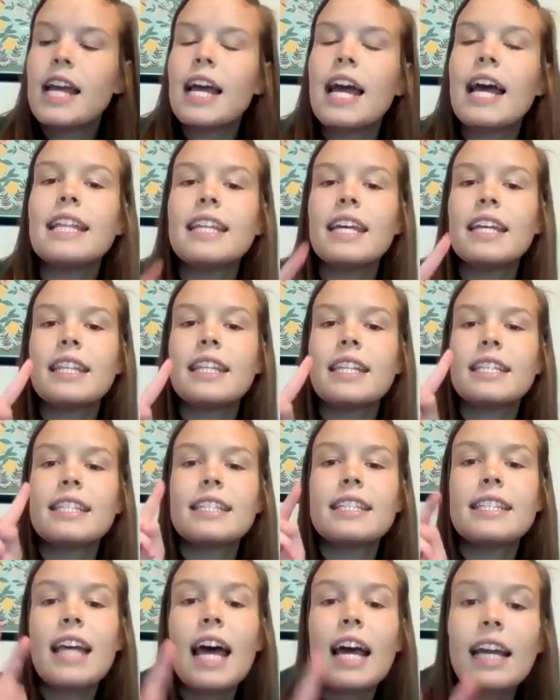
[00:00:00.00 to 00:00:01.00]
And then the
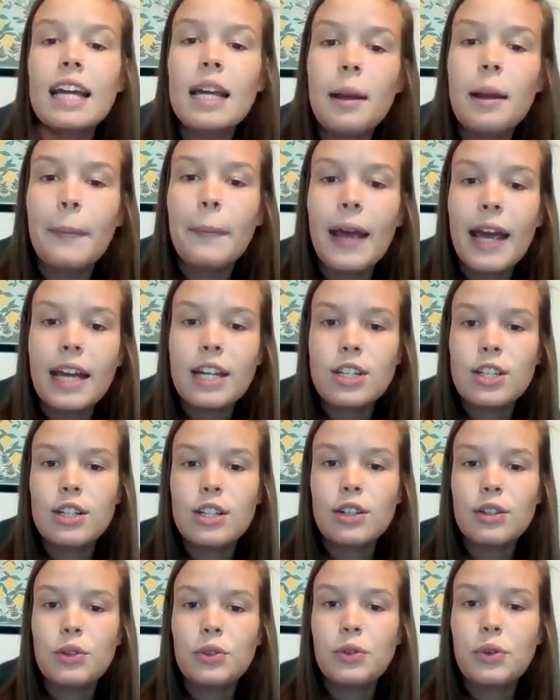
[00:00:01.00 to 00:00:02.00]
second page in
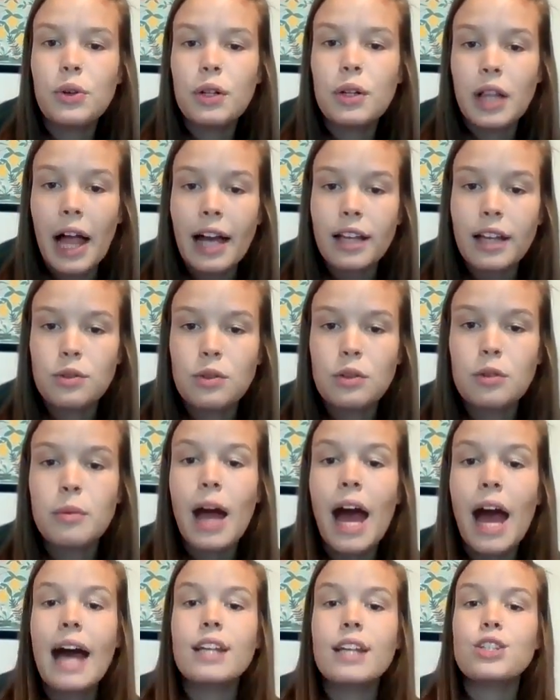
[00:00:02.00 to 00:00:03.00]
the Google Classroom
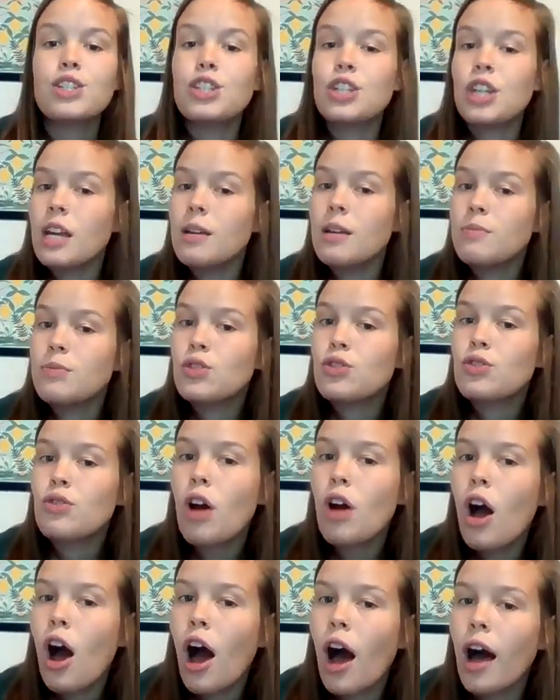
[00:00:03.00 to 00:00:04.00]
has shapes
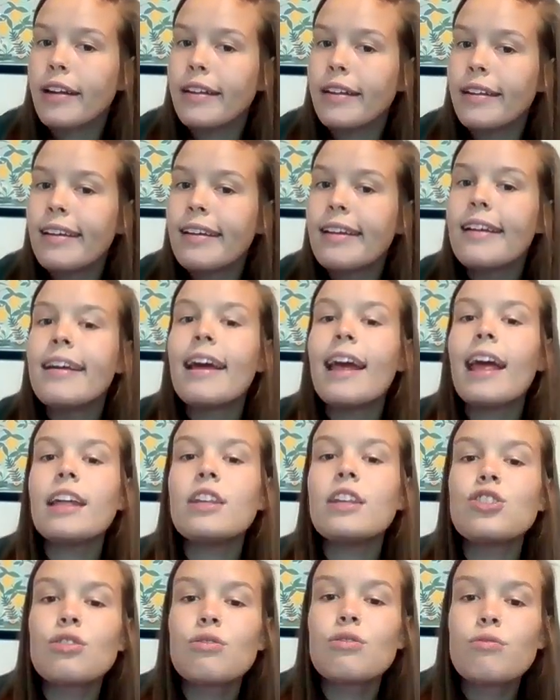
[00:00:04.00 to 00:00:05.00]
drawn
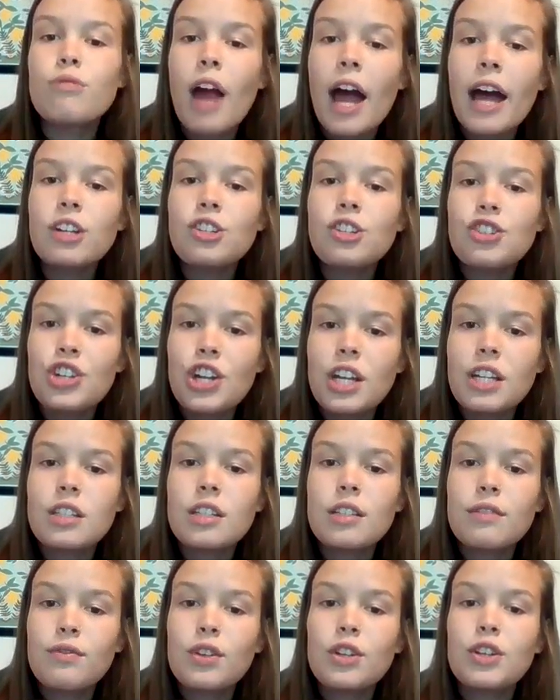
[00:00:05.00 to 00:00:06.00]
and
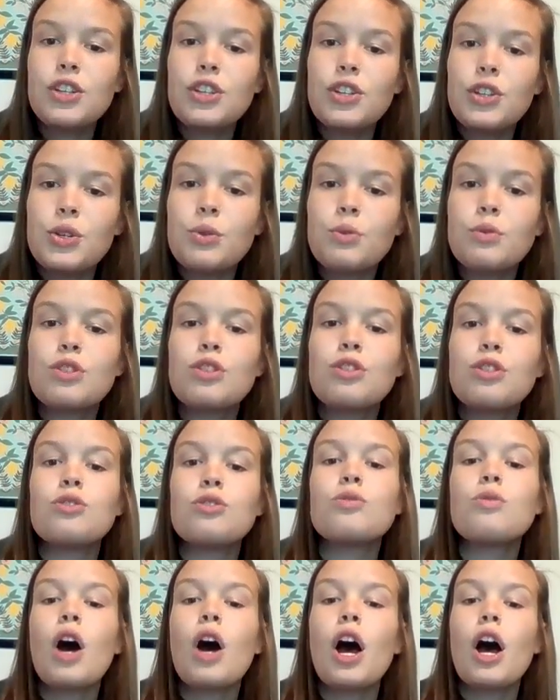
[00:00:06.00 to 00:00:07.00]
directions for you
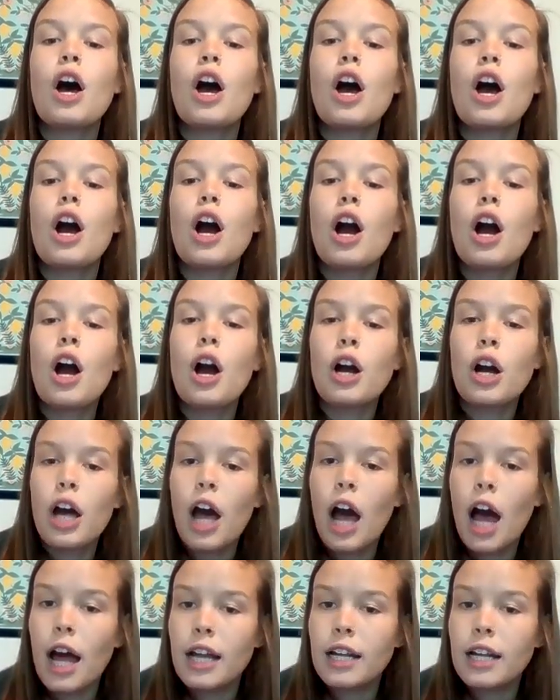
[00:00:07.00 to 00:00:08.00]
to
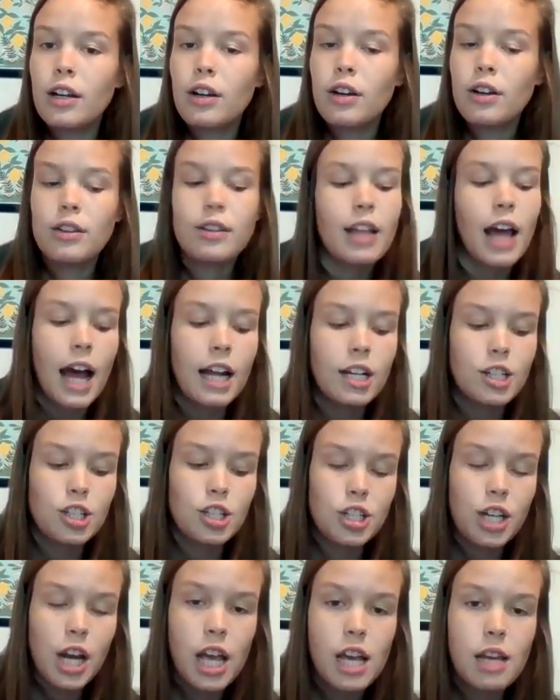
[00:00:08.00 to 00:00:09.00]
cut that
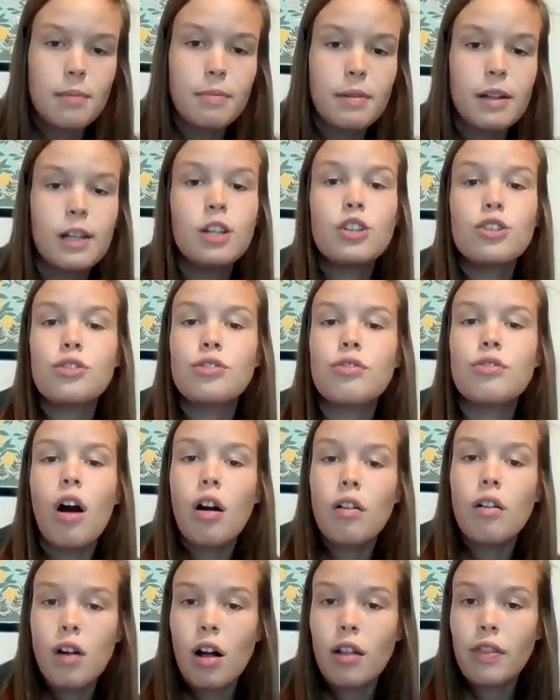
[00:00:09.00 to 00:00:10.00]
shape,
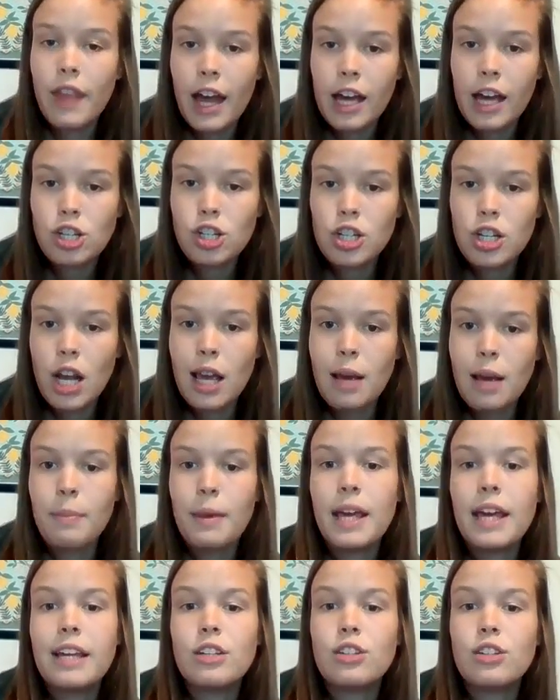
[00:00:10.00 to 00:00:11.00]
draw on that shape
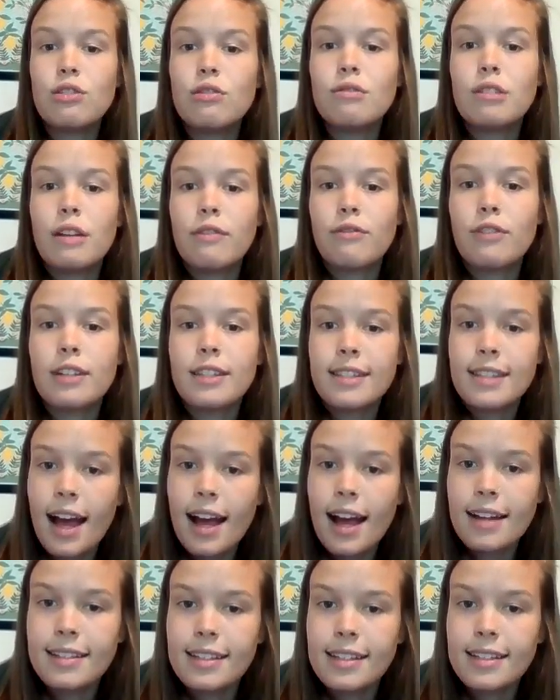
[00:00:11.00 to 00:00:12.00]
into different
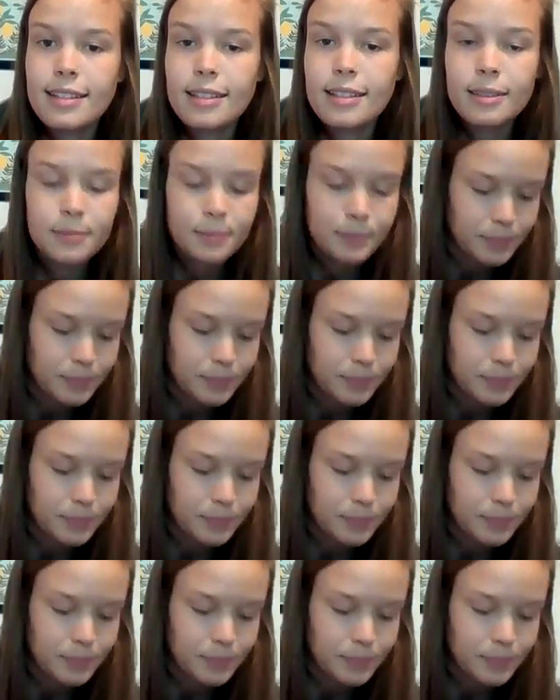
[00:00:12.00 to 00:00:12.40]
sizes.